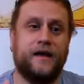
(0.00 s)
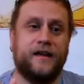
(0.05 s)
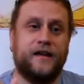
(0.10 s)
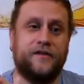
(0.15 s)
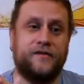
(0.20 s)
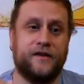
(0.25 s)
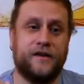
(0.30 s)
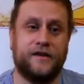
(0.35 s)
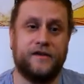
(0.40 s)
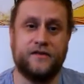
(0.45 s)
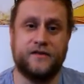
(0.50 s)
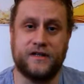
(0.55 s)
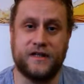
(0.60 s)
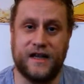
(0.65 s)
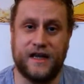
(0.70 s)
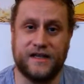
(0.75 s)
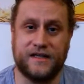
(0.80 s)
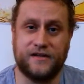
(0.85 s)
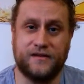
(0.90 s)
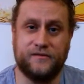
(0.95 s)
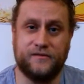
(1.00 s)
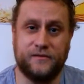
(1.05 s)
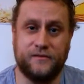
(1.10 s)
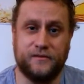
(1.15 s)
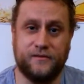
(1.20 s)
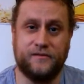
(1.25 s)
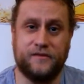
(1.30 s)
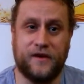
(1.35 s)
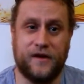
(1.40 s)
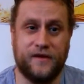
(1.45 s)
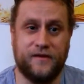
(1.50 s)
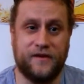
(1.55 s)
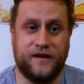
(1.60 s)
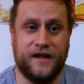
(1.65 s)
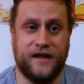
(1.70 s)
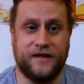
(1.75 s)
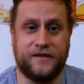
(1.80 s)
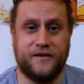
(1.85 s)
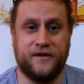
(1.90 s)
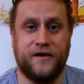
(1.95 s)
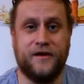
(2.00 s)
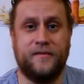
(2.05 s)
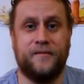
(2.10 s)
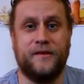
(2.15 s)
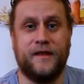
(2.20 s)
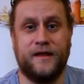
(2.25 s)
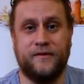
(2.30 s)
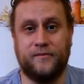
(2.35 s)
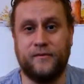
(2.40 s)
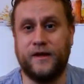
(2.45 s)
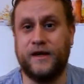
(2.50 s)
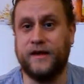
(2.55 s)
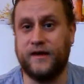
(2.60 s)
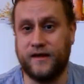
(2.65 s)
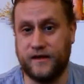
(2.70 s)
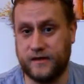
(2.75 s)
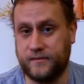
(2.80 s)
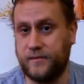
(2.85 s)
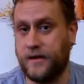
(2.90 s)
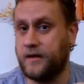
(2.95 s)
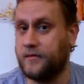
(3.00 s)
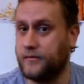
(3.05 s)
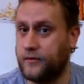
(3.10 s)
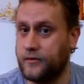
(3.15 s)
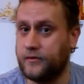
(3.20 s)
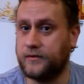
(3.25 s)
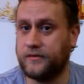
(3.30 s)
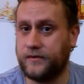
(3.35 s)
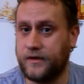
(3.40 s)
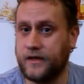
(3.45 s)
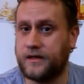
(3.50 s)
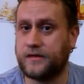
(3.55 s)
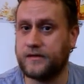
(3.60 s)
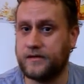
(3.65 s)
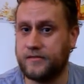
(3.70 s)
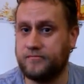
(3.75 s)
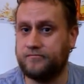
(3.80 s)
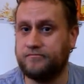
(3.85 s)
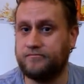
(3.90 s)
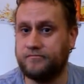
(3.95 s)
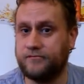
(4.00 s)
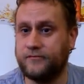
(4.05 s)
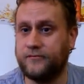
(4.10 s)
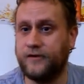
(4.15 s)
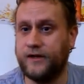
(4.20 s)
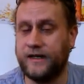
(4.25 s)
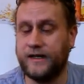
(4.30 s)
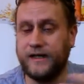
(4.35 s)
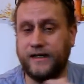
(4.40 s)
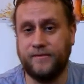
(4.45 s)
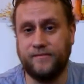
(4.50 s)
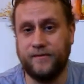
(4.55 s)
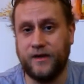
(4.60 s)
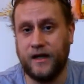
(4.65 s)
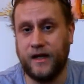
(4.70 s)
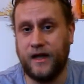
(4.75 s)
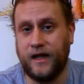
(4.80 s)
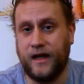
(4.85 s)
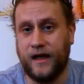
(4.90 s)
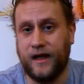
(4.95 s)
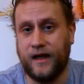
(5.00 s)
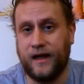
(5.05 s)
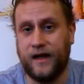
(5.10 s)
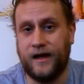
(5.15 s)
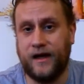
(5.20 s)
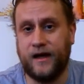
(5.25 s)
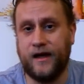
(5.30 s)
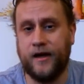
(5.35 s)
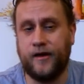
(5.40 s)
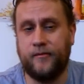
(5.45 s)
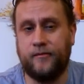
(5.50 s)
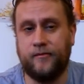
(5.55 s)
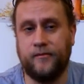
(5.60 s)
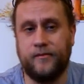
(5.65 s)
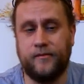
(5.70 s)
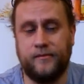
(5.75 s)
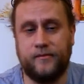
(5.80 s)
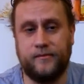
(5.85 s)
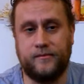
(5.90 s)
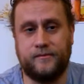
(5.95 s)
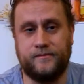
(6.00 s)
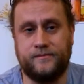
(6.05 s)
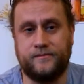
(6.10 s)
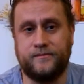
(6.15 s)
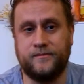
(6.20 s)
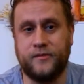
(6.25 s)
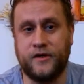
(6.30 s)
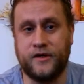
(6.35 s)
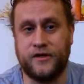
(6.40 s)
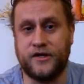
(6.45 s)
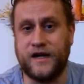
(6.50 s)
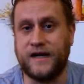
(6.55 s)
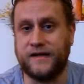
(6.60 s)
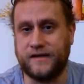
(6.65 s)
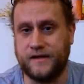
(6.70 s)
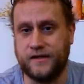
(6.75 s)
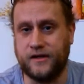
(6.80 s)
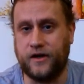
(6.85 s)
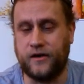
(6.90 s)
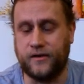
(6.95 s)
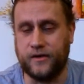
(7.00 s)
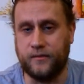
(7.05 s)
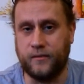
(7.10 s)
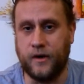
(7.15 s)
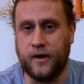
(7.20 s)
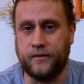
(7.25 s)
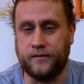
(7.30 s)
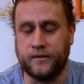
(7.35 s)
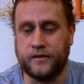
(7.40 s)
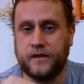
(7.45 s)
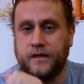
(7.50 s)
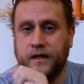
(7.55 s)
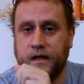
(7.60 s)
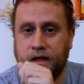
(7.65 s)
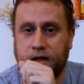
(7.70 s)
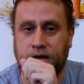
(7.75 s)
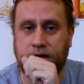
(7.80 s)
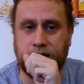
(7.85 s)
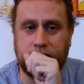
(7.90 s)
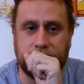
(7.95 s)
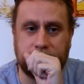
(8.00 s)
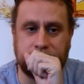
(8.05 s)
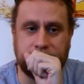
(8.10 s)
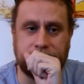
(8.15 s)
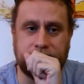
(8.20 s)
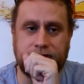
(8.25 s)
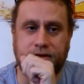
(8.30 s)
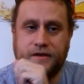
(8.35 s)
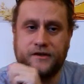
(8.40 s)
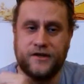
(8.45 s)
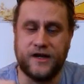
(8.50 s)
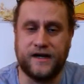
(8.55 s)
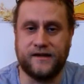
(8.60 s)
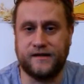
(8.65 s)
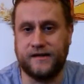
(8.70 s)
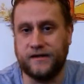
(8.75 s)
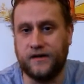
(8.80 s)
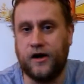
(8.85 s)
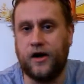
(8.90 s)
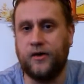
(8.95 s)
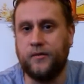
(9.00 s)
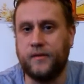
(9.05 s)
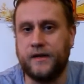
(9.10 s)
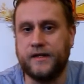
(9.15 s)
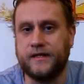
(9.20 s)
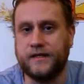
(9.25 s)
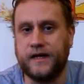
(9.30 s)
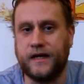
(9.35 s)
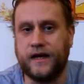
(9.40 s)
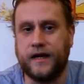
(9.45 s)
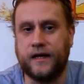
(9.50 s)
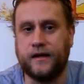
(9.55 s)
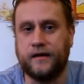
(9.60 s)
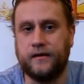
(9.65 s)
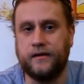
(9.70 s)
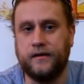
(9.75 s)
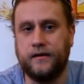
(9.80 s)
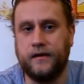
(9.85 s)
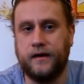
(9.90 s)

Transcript: If it does last a full 5-year term, then we can expect more of this, really. But the chances are it won't. The chances are we're seeing